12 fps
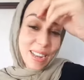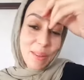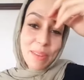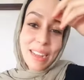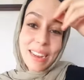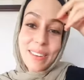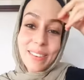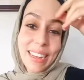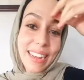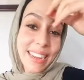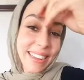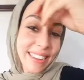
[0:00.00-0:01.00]
But
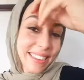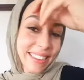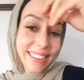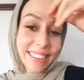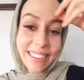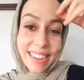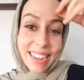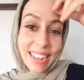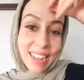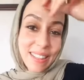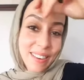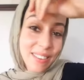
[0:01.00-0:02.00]
anyway,
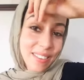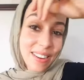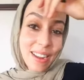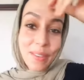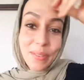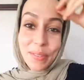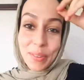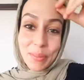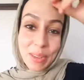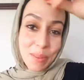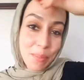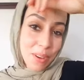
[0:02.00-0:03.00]
there's enough for me
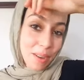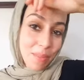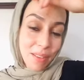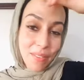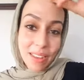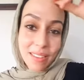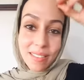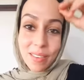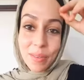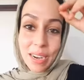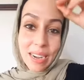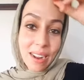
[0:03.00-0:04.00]
to put on my face. So
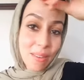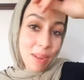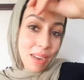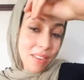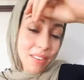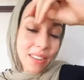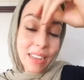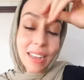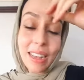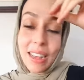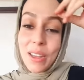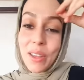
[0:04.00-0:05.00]
right now I'm actually
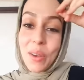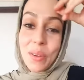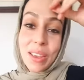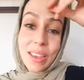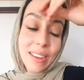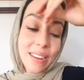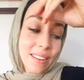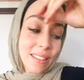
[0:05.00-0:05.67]
going in.